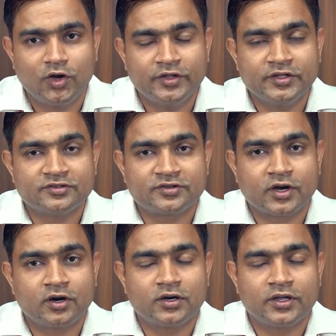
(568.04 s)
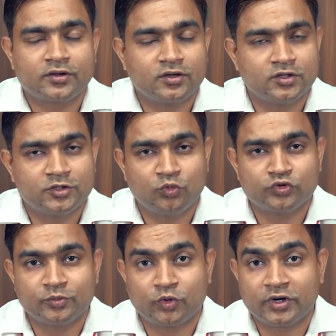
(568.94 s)
In this regard, the
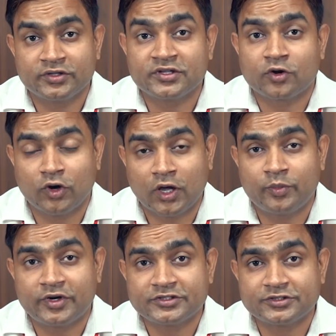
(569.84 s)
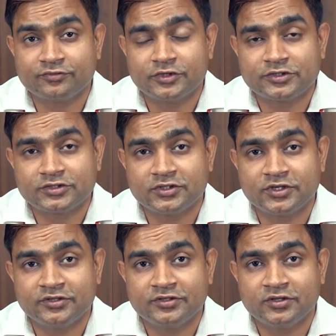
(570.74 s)
most important is the collaboration which the
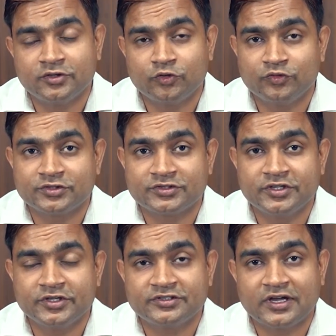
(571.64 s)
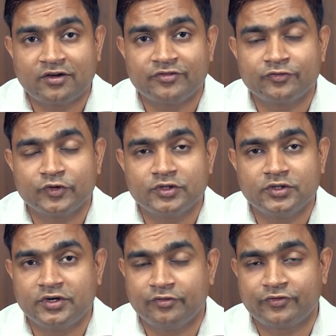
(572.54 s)
university is having
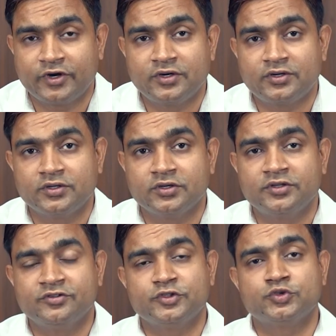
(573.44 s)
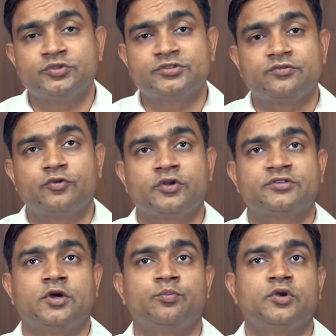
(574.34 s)
with different institutes. For
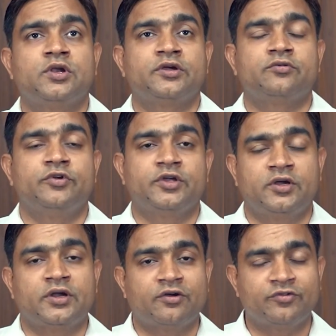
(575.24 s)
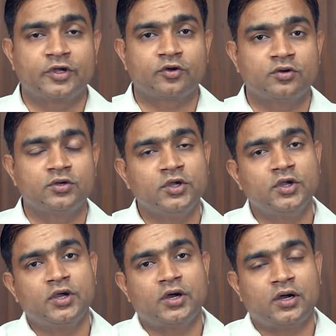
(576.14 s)
example, we are having
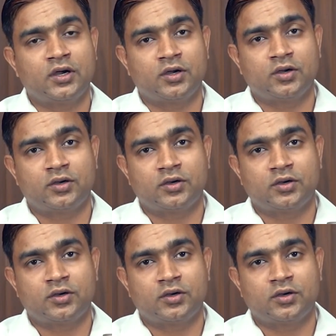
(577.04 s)
a